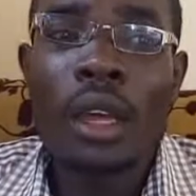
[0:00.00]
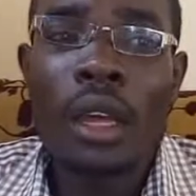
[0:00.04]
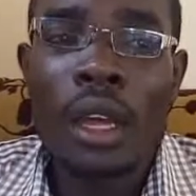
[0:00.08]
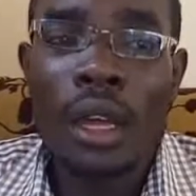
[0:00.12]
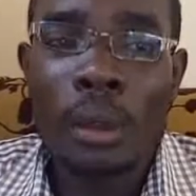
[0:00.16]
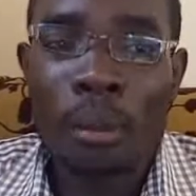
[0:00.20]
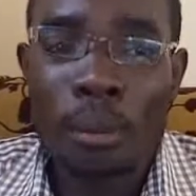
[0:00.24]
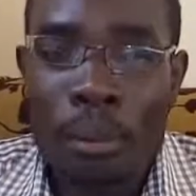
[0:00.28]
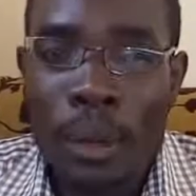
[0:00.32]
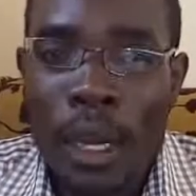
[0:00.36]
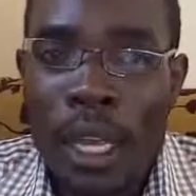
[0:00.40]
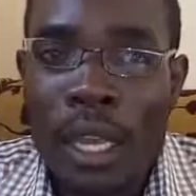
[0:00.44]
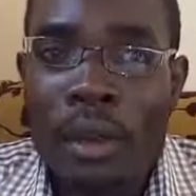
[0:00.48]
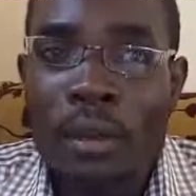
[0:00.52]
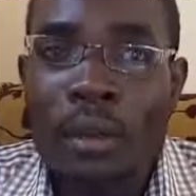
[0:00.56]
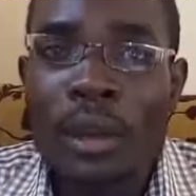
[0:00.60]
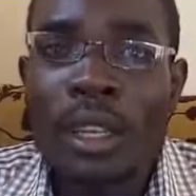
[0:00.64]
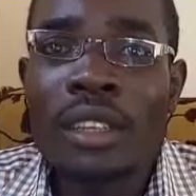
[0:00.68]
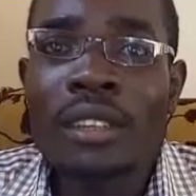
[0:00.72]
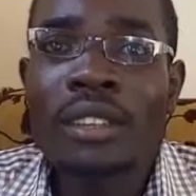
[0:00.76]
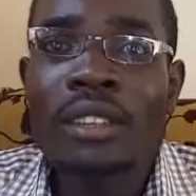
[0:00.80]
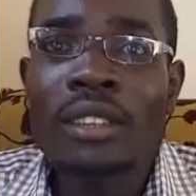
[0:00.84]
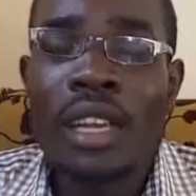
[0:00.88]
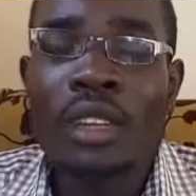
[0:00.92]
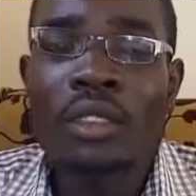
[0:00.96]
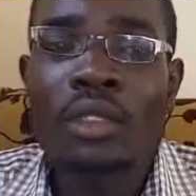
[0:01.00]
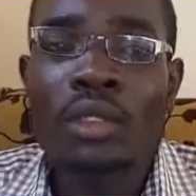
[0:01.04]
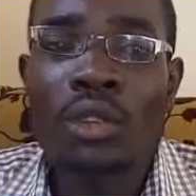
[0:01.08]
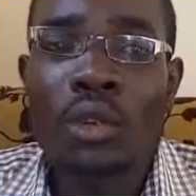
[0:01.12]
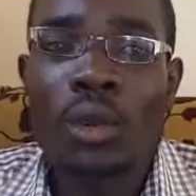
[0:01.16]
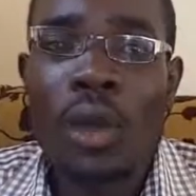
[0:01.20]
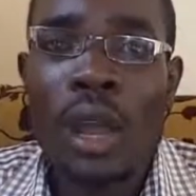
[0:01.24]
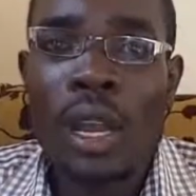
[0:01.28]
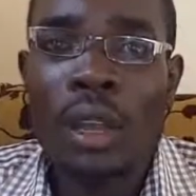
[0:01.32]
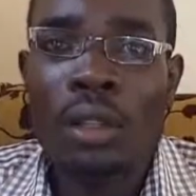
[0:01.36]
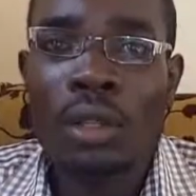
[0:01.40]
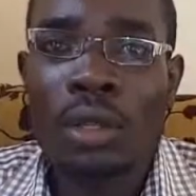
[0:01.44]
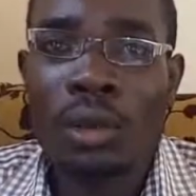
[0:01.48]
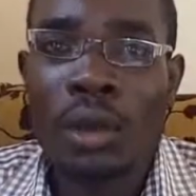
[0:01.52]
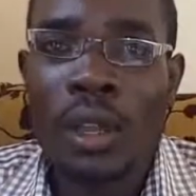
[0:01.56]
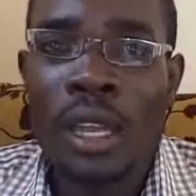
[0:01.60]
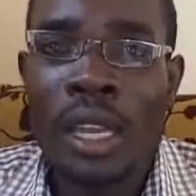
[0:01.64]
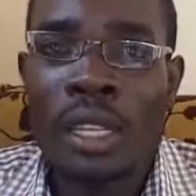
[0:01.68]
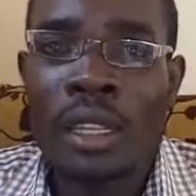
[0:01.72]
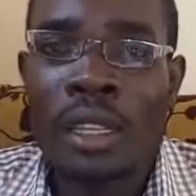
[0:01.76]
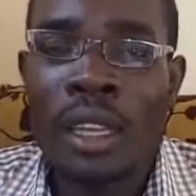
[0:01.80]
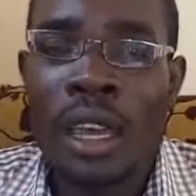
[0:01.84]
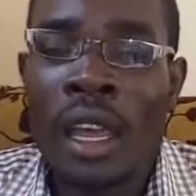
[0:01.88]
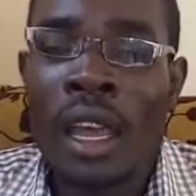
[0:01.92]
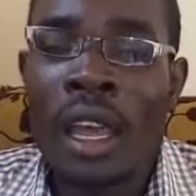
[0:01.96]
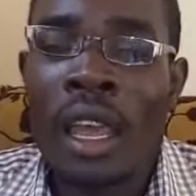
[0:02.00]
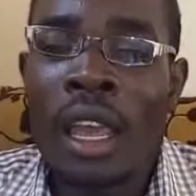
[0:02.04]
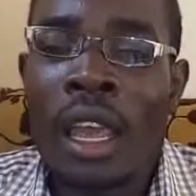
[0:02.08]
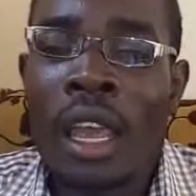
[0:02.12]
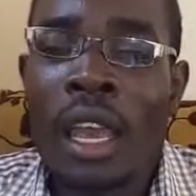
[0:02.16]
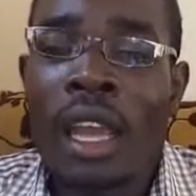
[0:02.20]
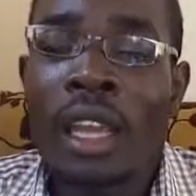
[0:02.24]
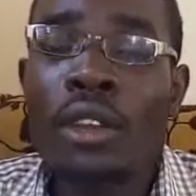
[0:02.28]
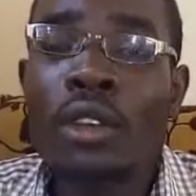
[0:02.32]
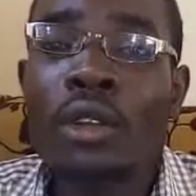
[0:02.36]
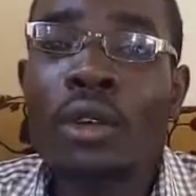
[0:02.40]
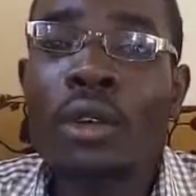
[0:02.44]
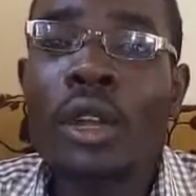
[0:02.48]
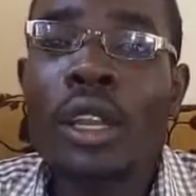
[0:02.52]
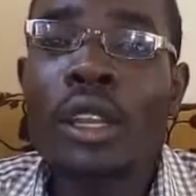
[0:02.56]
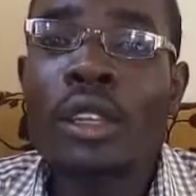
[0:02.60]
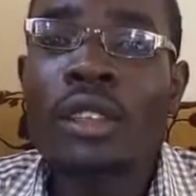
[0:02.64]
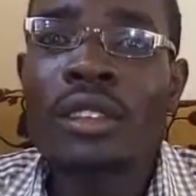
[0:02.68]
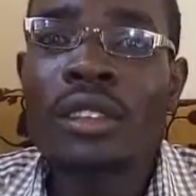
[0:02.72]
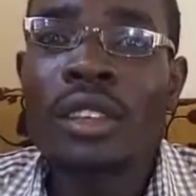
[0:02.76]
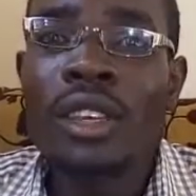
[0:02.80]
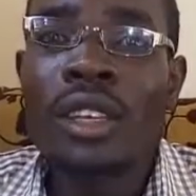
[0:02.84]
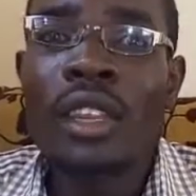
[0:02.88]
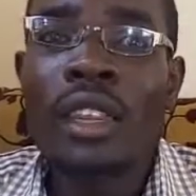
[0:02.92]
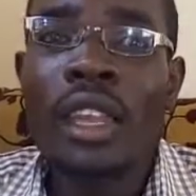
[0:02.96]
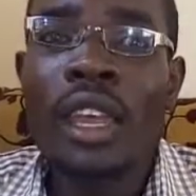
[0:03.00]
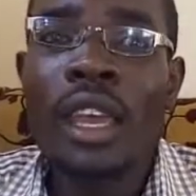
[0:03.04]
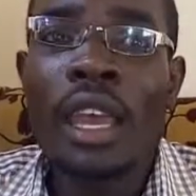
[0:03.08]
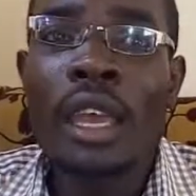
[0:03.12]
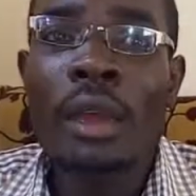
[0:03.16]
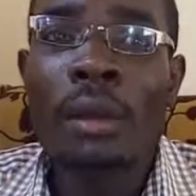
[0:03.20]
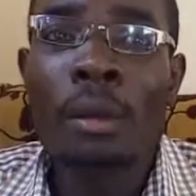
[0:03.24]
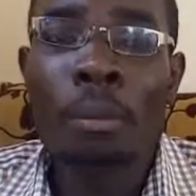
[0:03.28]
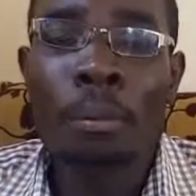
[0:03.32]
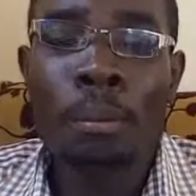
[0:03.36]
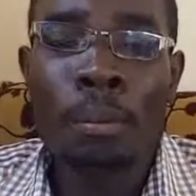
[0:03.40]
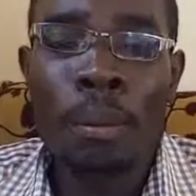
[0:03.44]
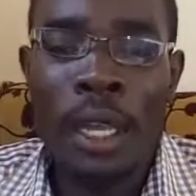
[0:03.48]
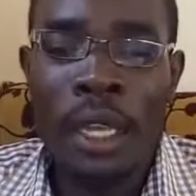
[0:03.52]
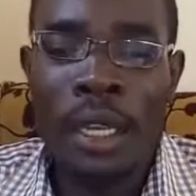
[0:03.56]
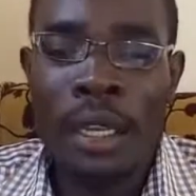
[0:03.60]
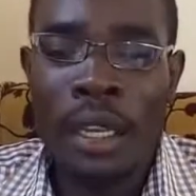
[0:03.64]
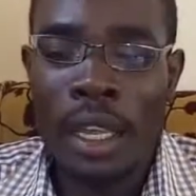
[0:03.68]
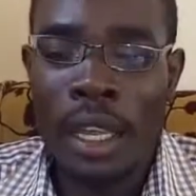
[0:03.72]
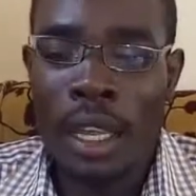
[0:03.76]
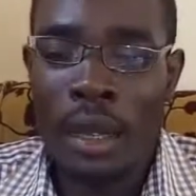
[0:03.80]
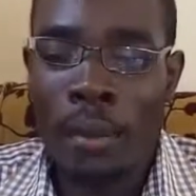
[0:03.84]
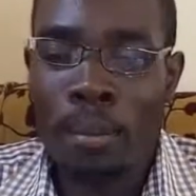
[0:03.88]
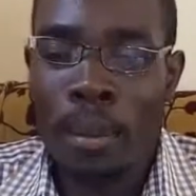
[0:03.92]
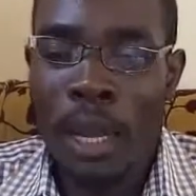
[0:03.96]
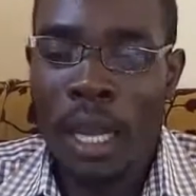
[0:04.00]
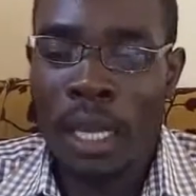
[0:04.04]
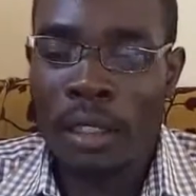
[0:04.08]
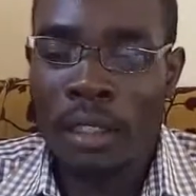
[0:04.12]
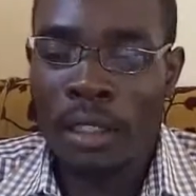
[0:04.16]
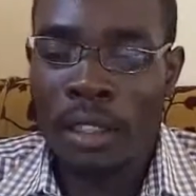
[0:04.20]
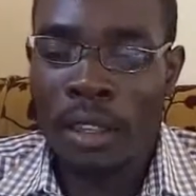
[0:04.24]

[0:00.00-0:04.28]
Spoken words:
brain will start to work together and you will see the big impact.